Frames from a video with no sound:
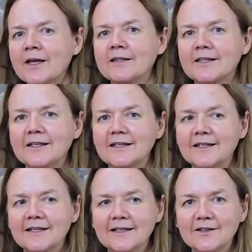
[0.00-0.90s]

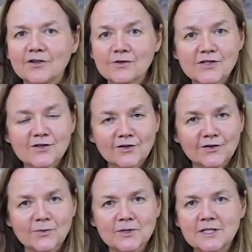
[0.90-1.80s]
the 3 stocks
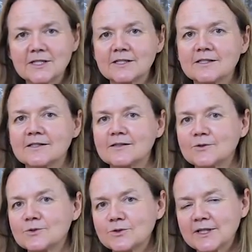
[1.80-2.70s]
that were needed and
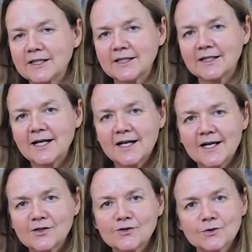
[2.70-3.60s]
all the
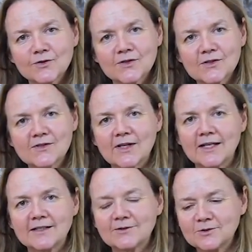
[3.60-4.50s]
sauces
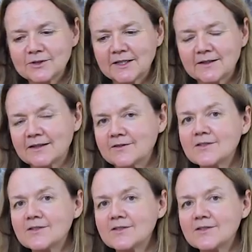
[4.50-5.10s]
and all the other things.